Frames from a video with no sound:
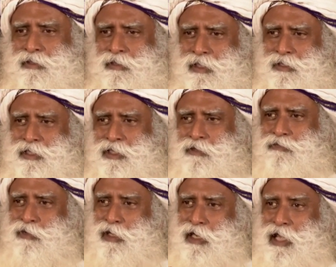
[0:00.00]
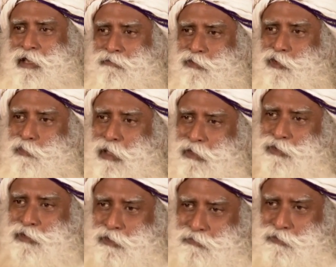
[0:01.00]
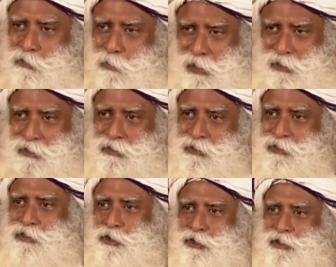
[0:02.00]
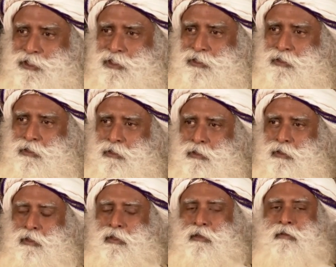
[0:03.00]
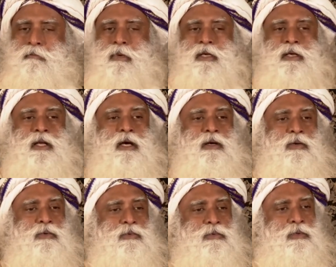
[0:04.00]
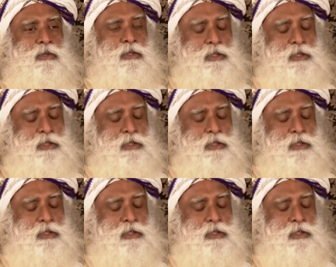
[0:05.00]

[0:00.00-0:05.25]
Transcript: Nothing. If you're alive, you'll bounce out of your bed, isn't it? But now,